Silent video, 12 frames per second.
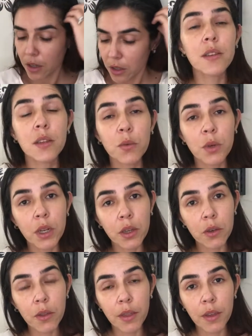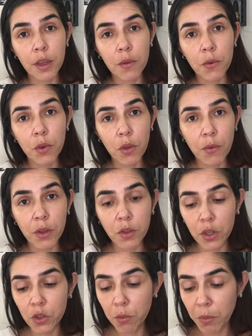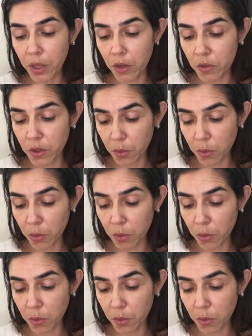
That is a really good thing for the foundation because